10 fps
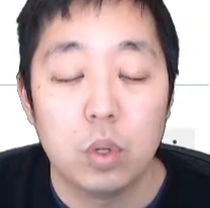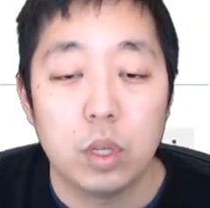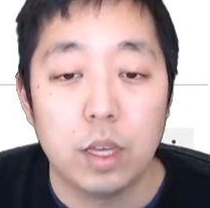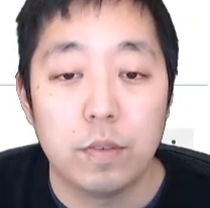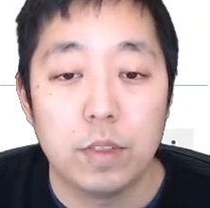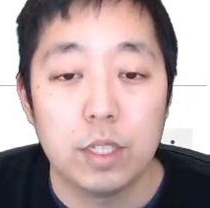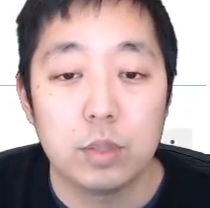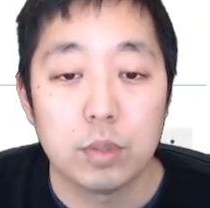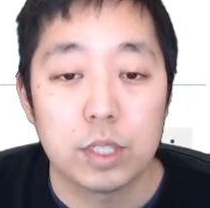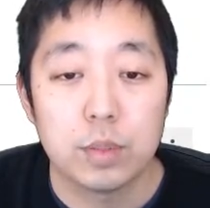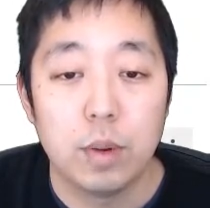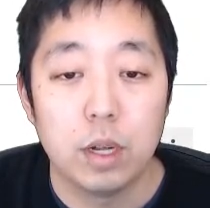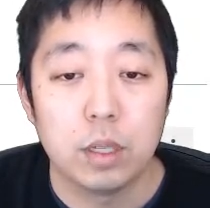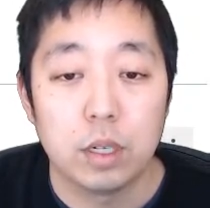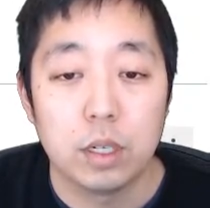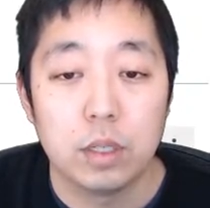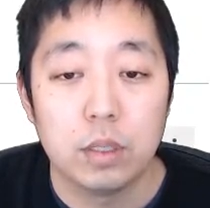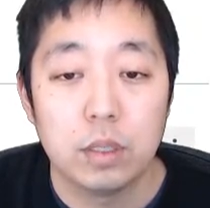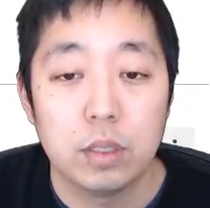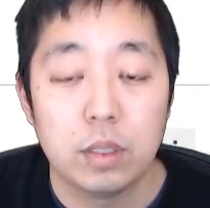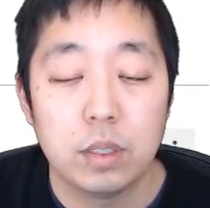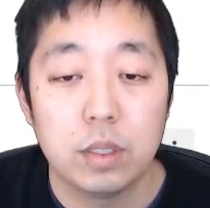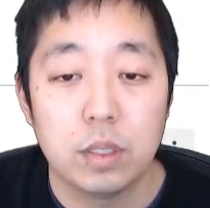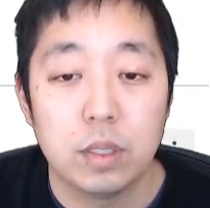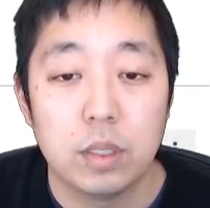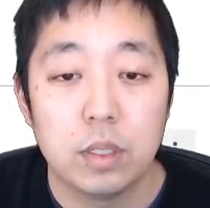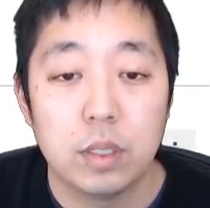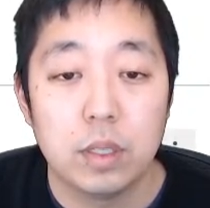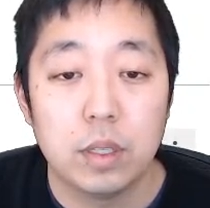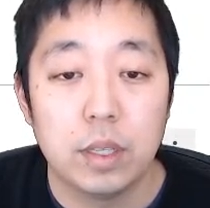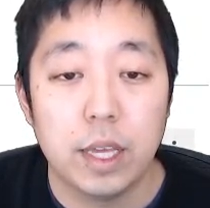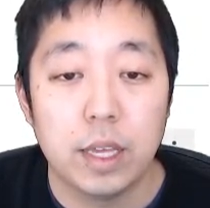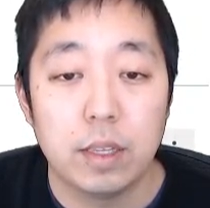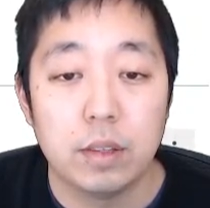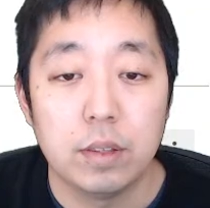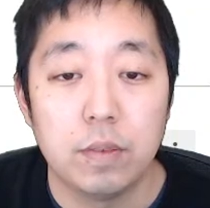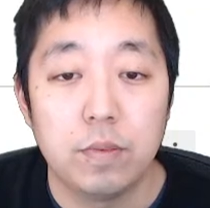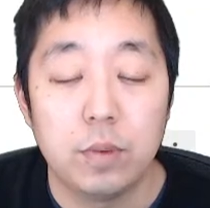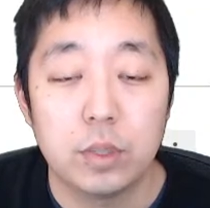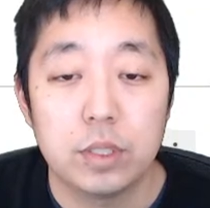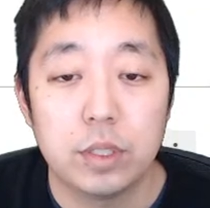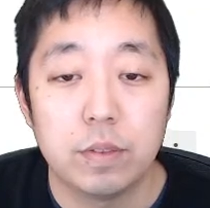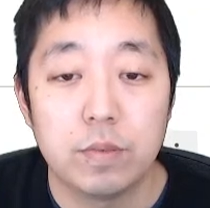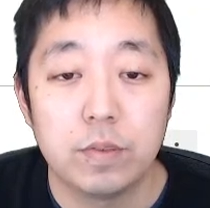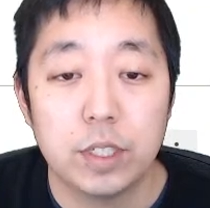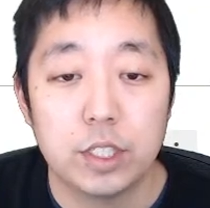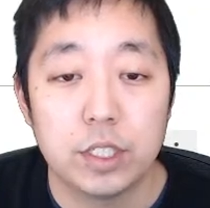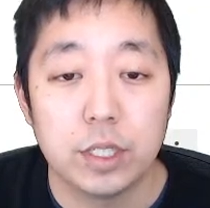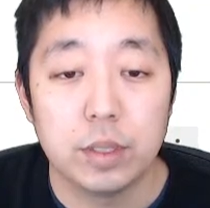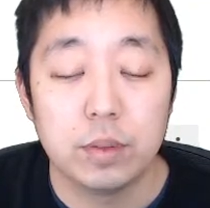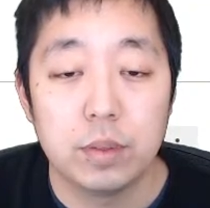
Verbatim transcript: if this were smaller, then the force of friction